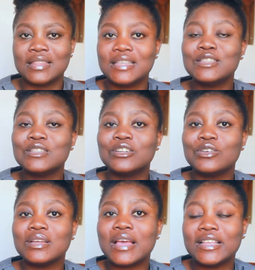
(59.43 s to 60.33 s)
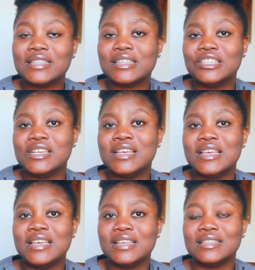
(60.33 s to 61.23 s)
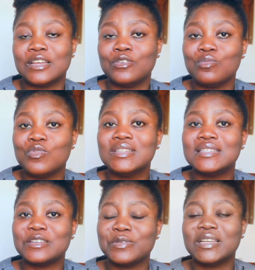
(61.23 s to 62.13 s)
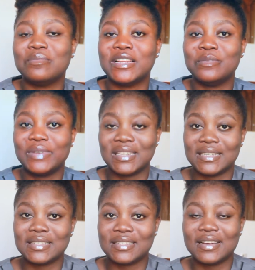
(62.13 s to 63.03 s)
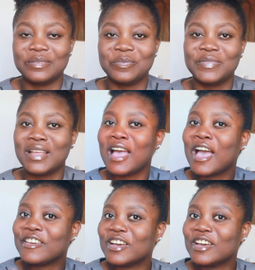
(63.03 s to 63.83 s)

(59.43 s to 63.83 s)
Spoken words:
This HCG is an hormone secreted by the placenta, and you